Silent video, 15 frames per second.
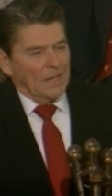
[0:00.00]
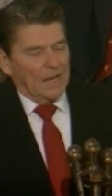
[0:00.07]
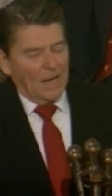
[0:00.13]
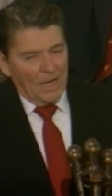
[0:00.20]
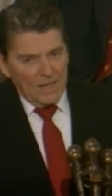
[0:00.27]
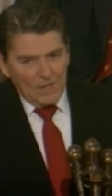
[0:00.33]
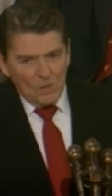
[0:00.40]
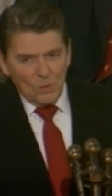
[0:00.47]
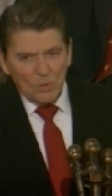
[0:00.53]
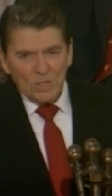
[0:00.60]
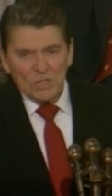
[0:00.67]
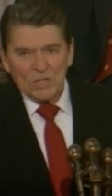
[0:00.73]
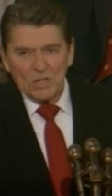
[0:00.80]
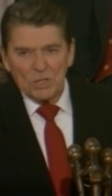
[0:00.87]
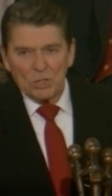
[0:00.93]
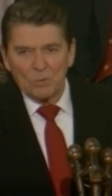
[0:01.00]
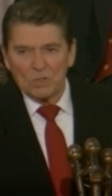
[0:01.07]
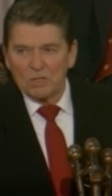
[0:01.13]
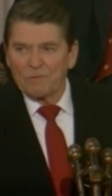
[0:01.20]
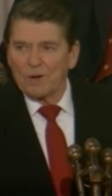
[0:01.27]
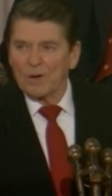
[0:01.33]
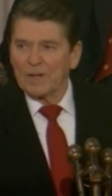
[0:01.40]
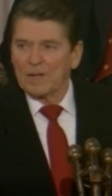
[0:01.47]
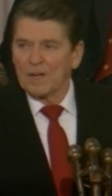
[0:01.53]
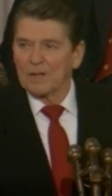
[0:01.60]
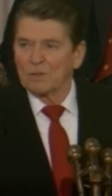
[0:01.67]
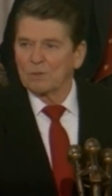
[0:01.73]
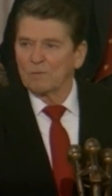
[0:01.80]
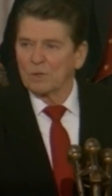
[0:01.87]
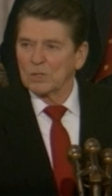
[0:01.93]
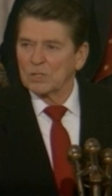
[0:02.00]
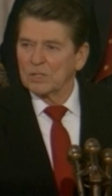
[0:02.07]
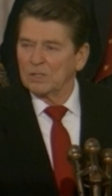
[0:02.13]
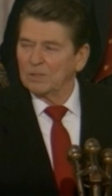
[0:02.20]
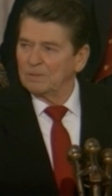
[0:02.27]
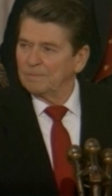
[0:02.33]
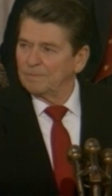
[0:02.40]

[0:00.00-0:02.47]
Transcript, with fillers: Now, I know this issue is very controversial,